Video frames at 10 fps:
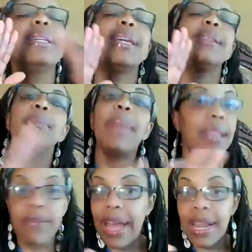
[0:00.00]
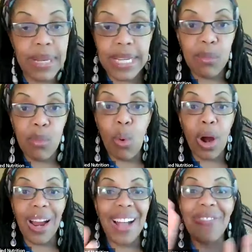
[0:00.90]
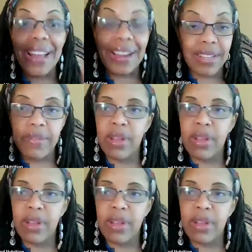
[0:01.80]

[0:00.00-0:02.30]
to make the vitamin D more effective.